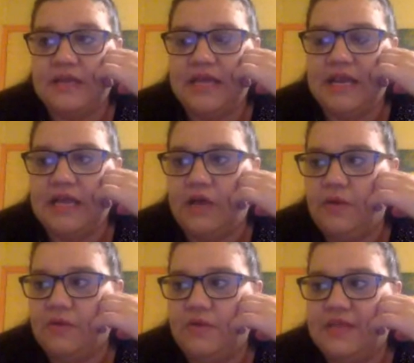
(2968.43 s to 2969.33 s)
getting
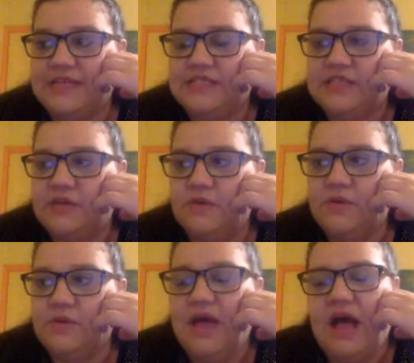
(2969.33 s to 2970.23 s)
going with it.
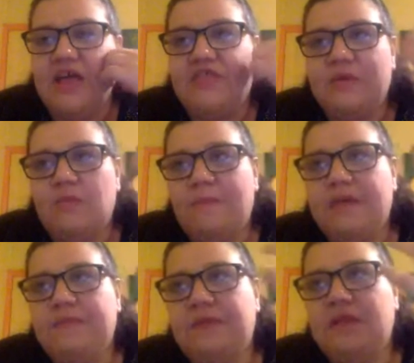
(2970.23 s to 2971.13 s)
So I think when
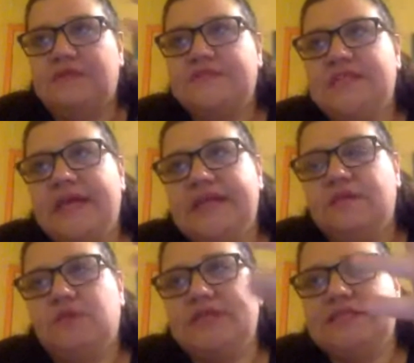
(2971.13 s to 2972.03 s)
people have
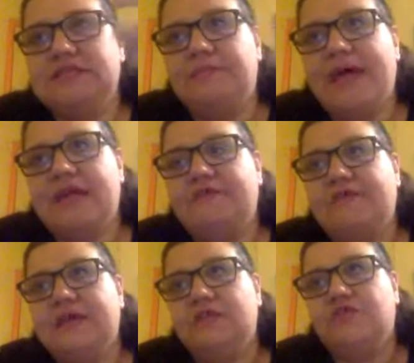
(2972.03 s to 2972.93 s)
said, well, this is bad
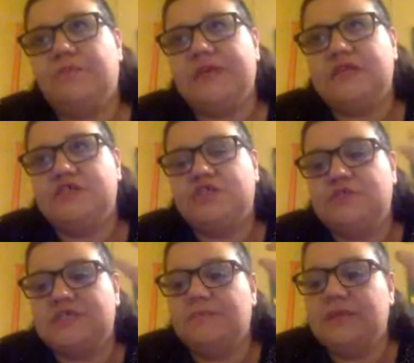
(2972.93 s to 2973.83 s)
faith because
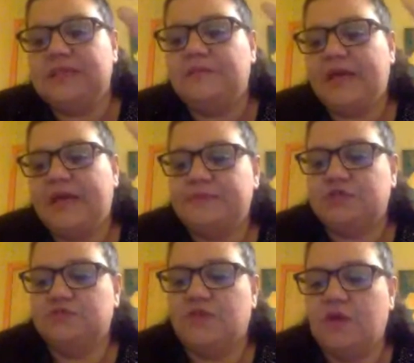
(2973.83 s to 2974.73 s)
you didn't mean the
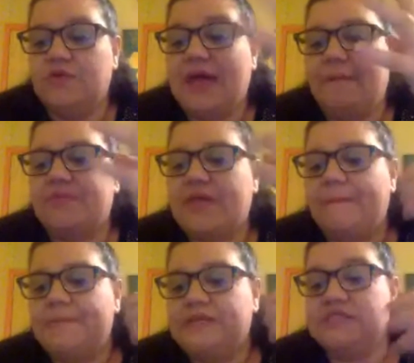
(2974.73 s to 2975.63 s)
papers you wrote,
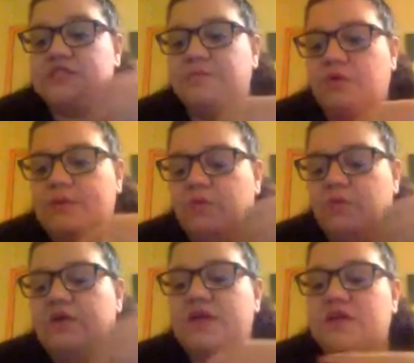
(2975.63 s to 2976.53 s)
that misses the point.
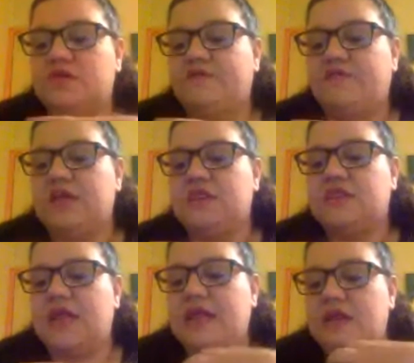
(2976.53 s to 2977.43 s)
We are in good
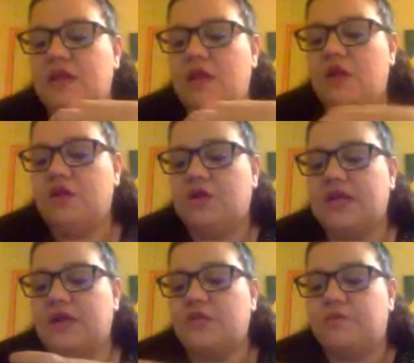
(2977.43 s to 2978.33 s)
faith in
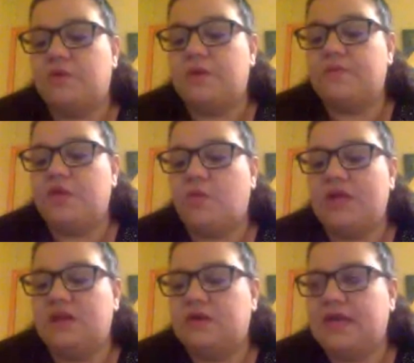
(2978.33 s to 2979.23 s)
looking at the problem that
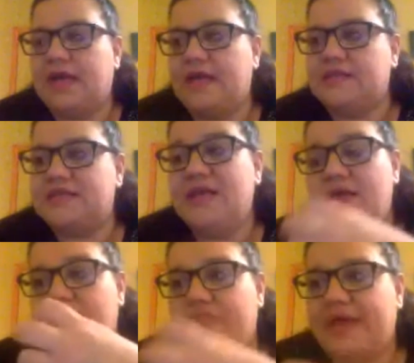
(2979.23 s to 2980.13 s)
we're looking at.
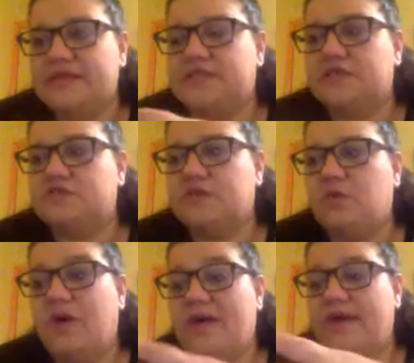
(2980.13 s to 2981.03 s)
That does
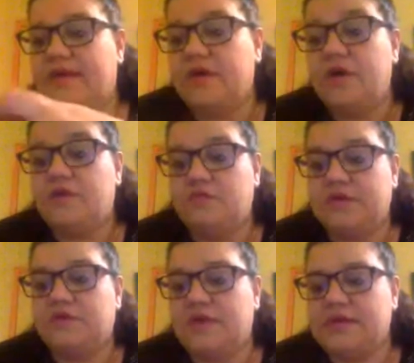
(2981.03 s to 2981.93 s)
require
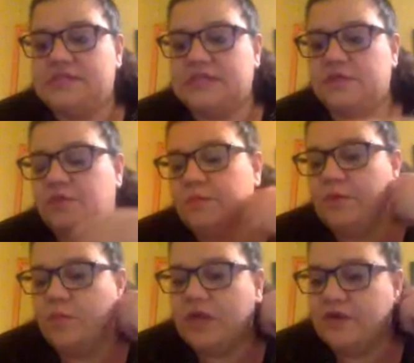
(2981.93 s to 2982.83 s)
recreating the
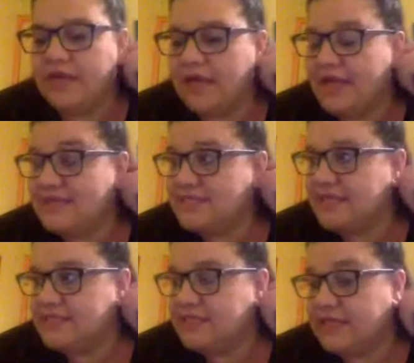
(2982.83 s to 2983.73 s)
problem we're looking at and
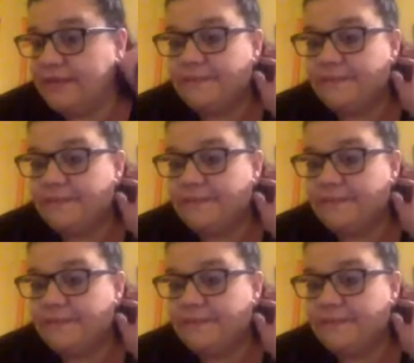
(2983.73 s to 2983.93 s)
testing it.